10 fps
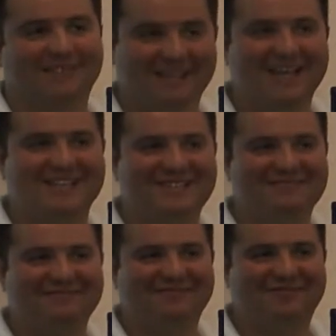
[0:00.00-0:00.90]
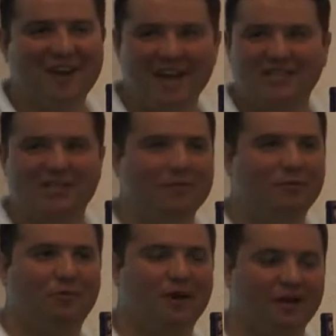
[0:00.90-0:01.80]
It's nice, huh? Fresh
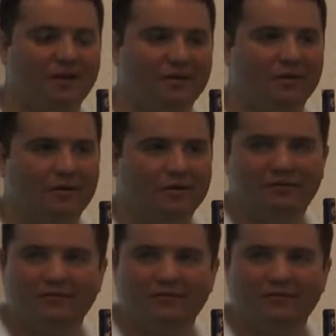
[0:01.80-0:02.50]
summer wine, you know.